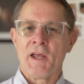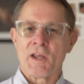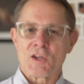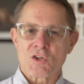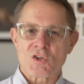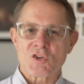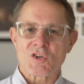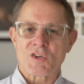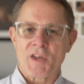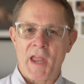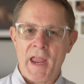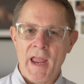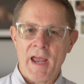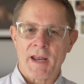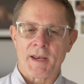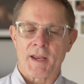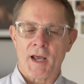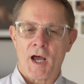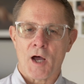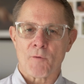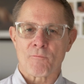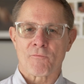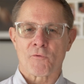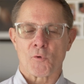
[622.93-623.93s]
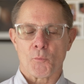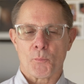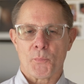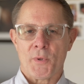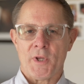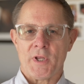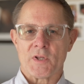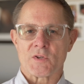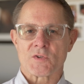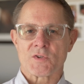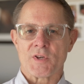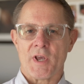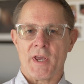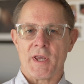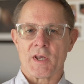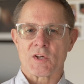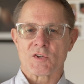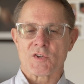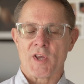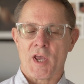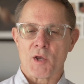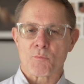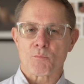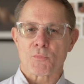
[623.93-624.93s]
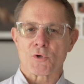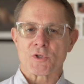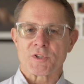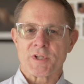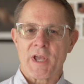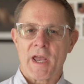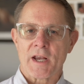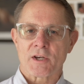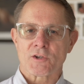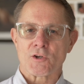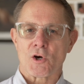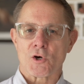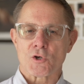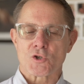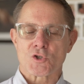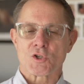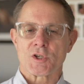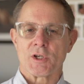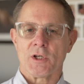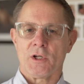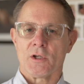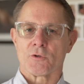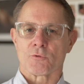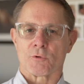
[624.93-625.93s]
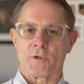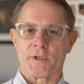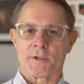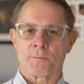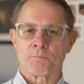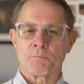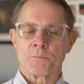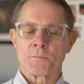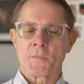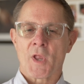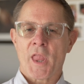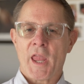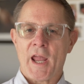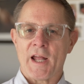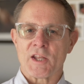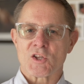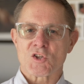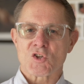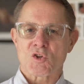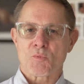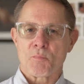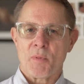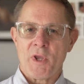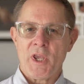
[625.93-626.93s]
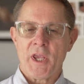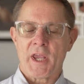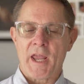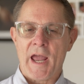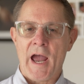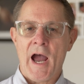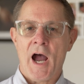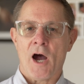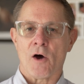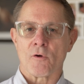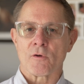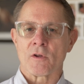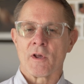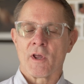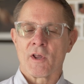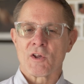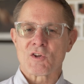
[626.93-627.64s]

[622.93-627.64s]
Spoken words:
Stand up, for Pete's sakes, and protect our children and speak out.